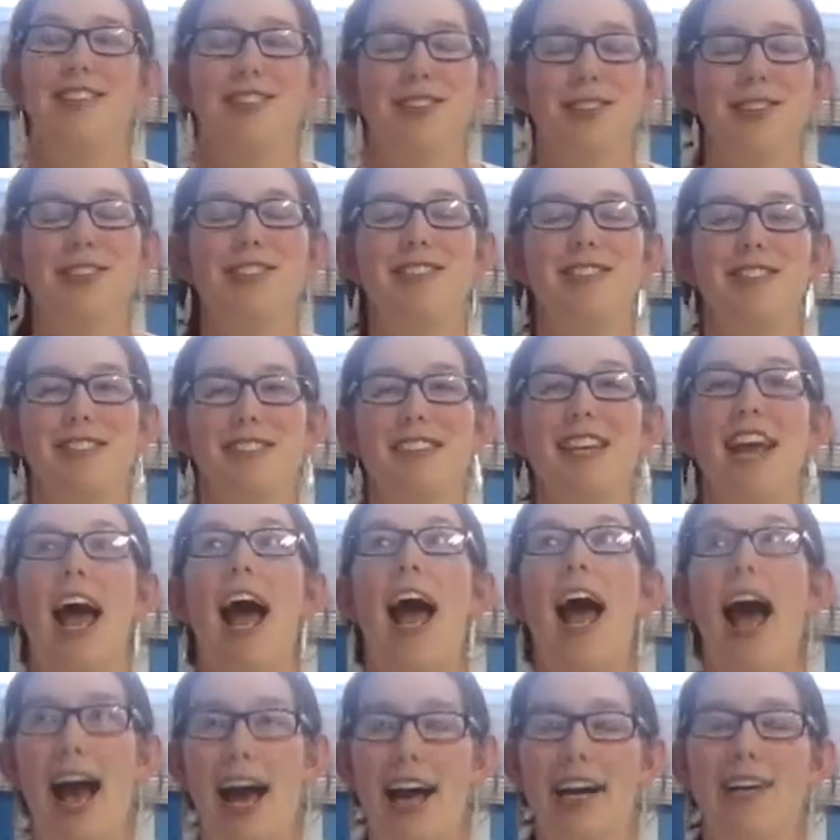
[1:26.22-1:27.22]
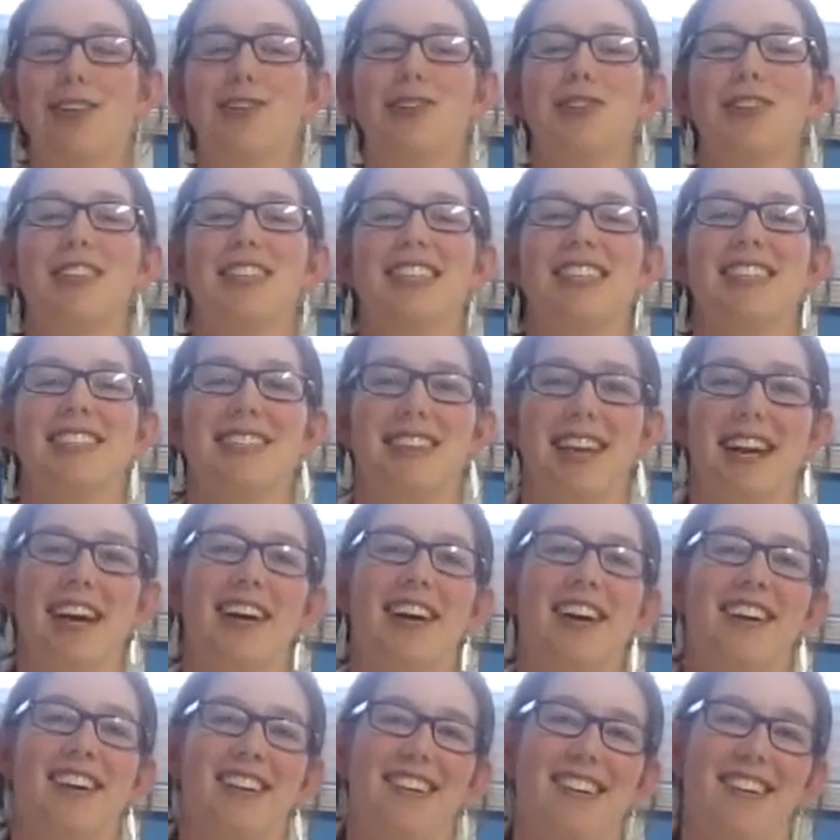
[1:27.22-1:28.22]
She was actually
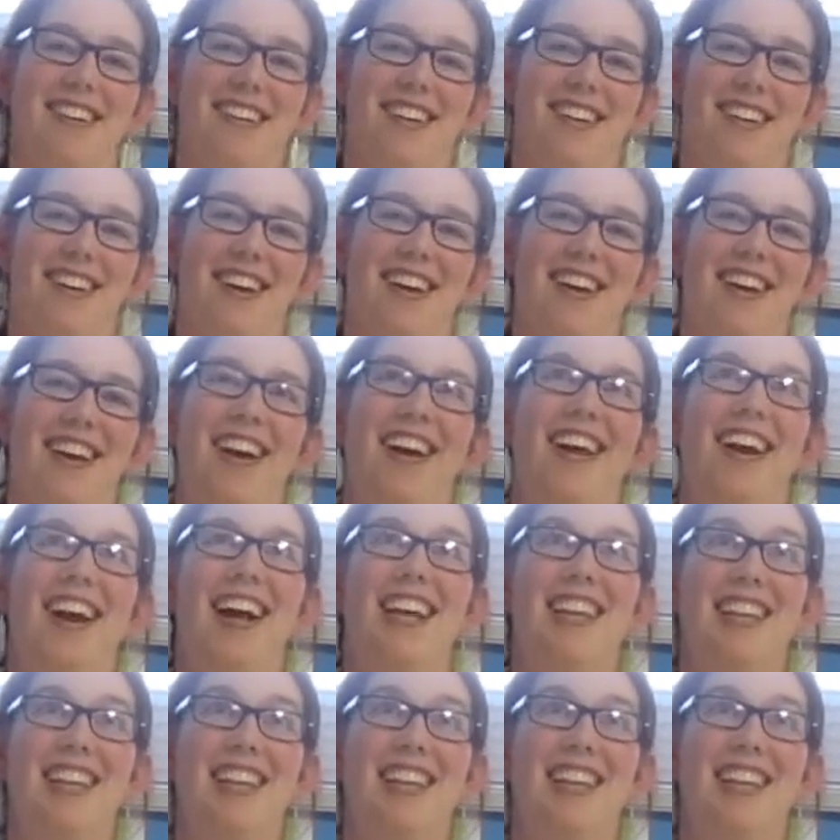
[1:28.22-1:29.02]
scared, and I